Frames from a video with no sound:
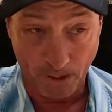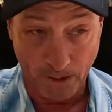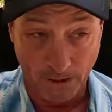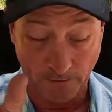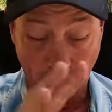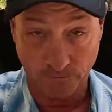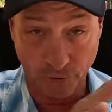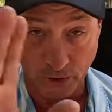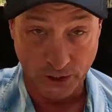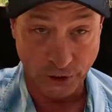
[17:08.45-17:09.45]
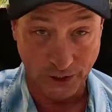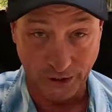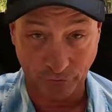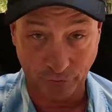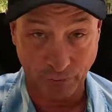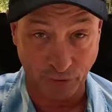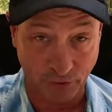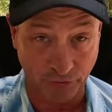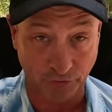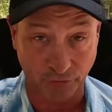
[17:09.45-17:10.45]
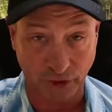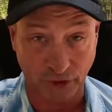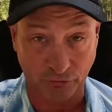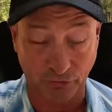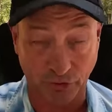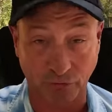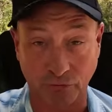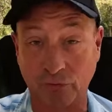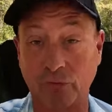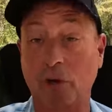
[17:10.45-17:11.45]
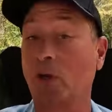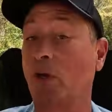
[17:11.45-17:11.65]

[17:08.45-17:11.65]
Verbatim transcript: Uh, so I changed my reservations